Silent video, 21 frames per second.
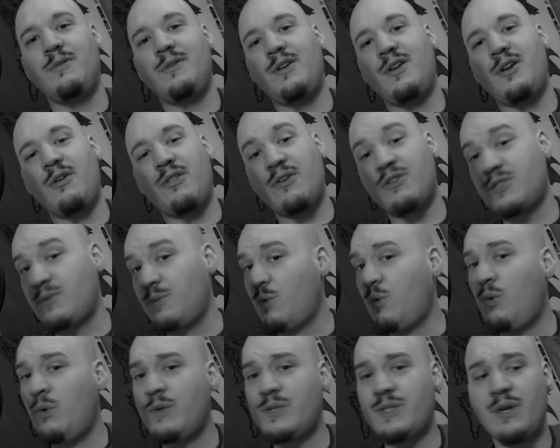You know, there's some
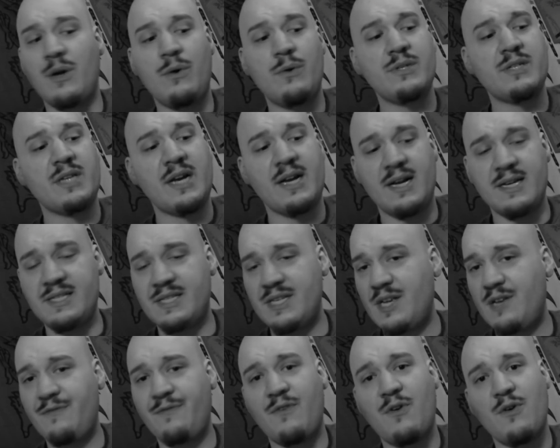cool zones. Like I
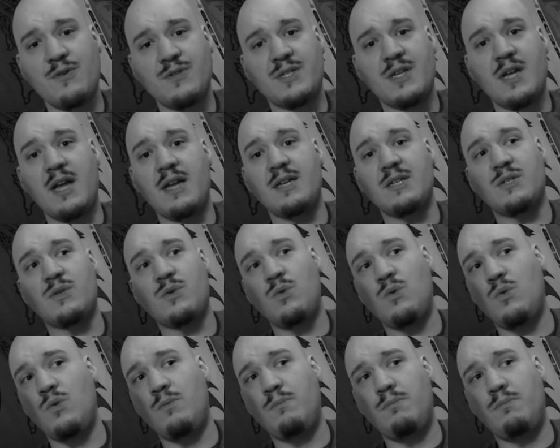said, Farside is cool.